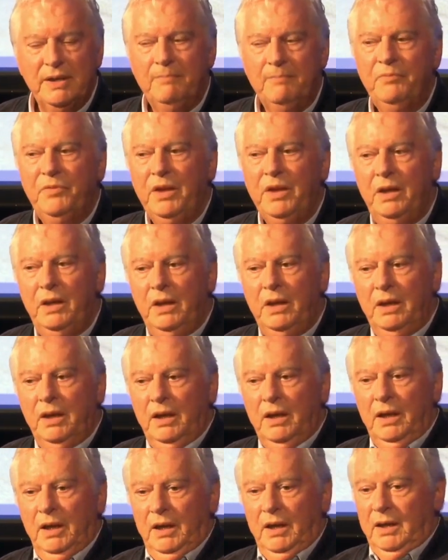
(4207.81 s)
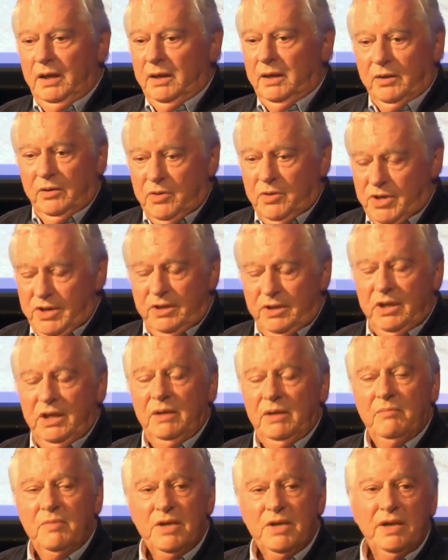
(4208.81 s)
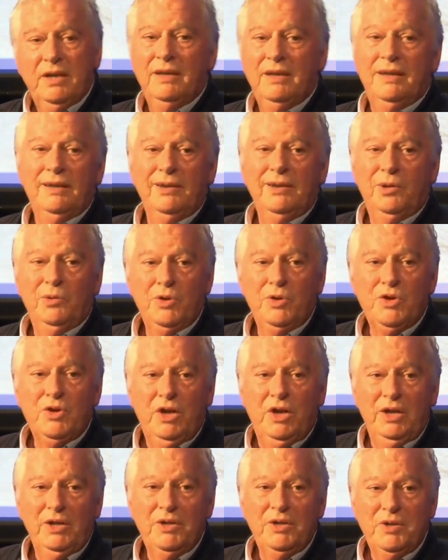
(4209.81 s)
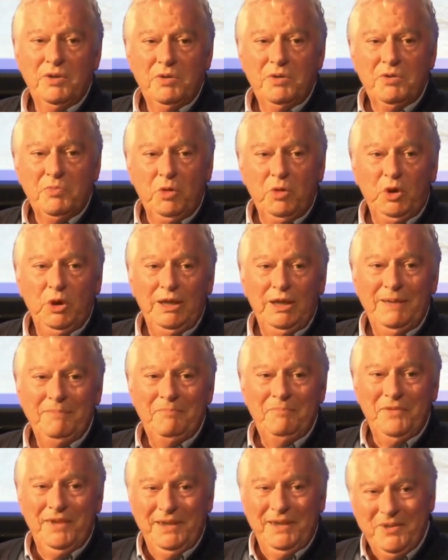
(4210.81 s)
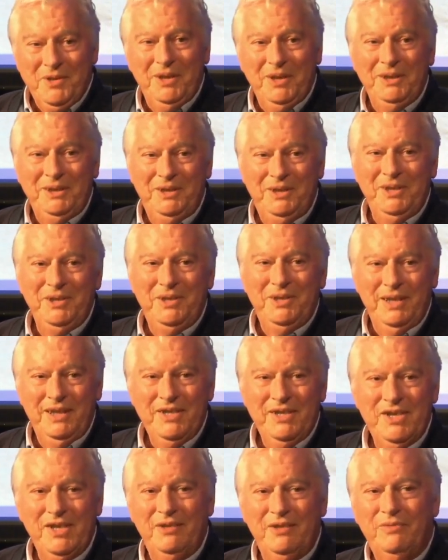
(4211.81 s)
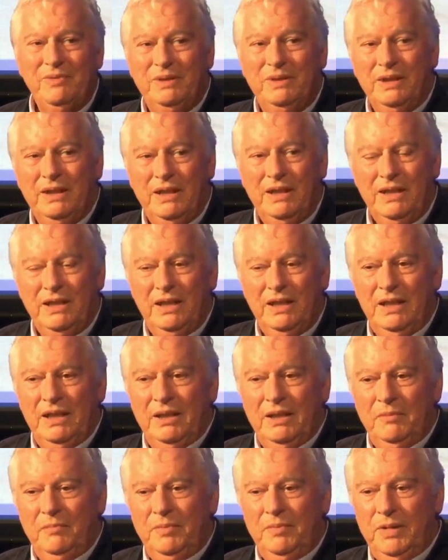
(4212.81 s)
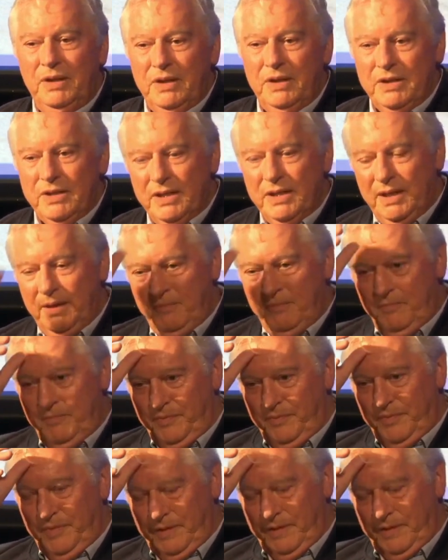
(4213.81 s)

Of course, the teams always try and spoil it, and they're trying to do things differently. But um,